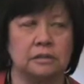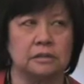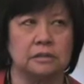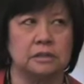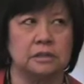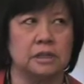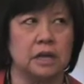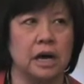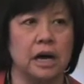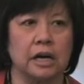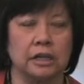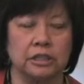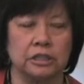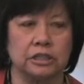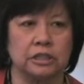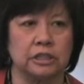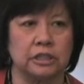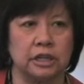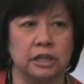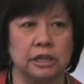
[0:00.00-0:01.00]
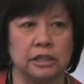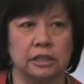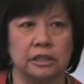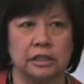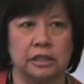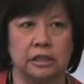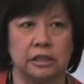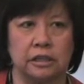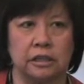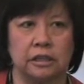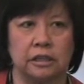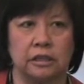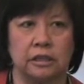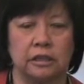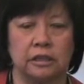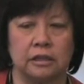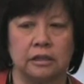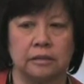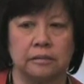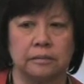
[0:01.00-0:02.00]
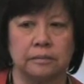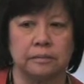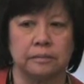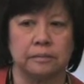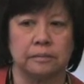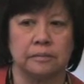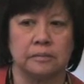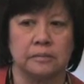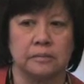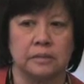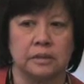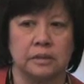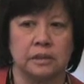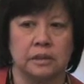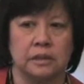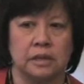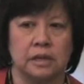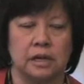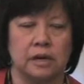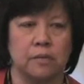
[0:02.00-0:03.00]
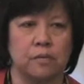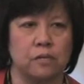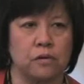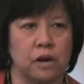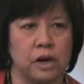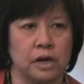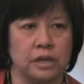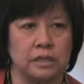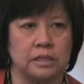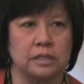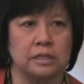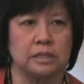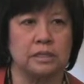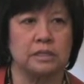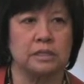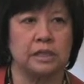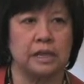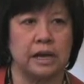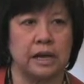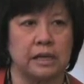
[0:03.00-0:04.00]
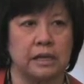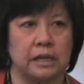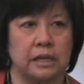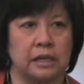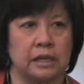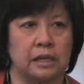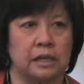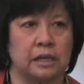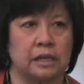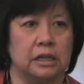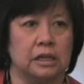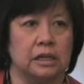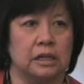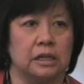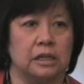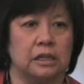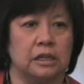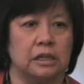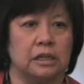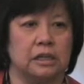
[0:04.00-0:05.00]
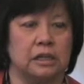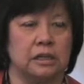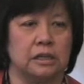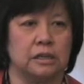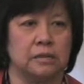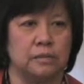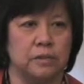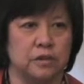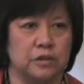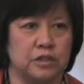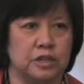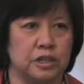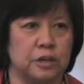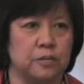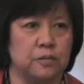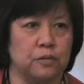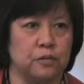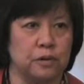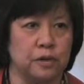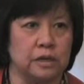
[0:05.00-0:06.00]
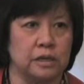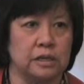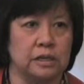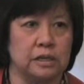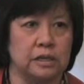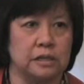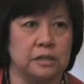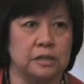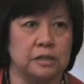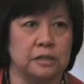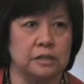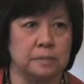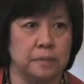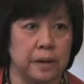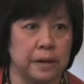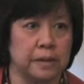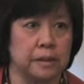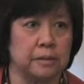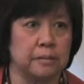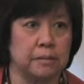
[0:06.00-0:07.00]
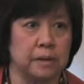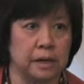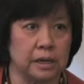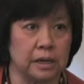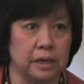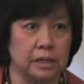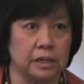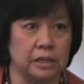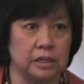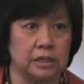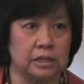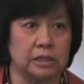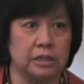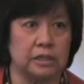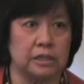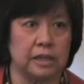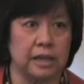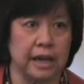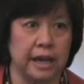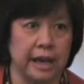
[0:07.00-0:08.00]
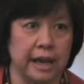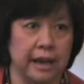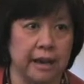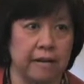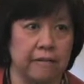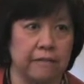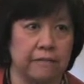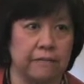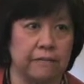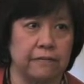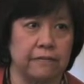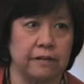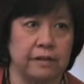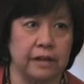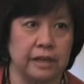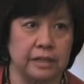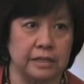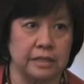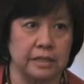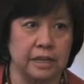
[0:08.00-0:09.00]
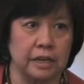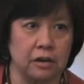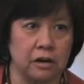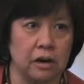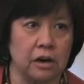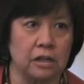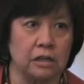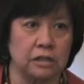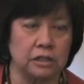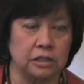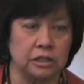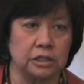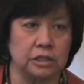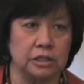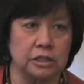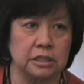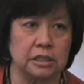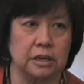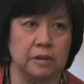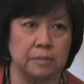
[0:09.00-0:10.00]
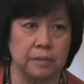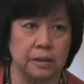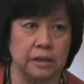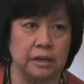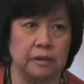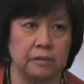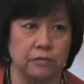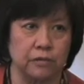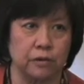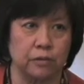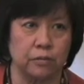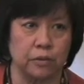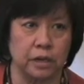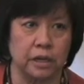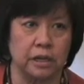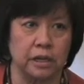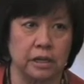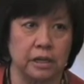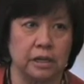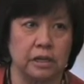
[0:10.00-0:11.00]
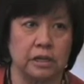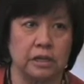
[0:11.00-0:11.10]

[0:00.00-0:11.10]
touched and um, impressed that the museum would spend the money to have a psychologist come in every week